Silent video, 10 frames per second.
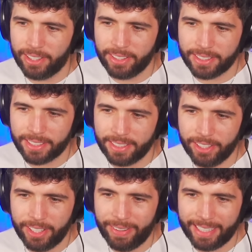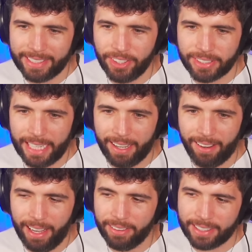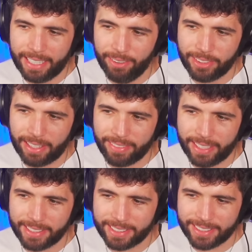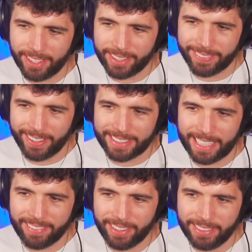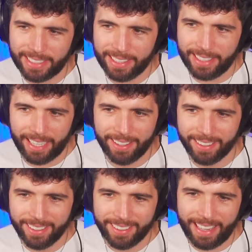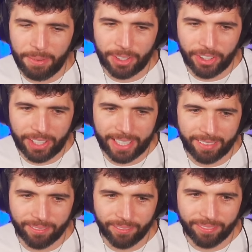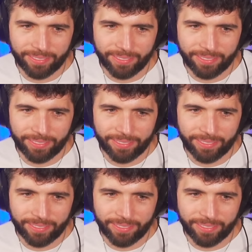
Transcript: Because looking back at these views now, I would kill to have these Zerkaa Thursday views. They were cooking.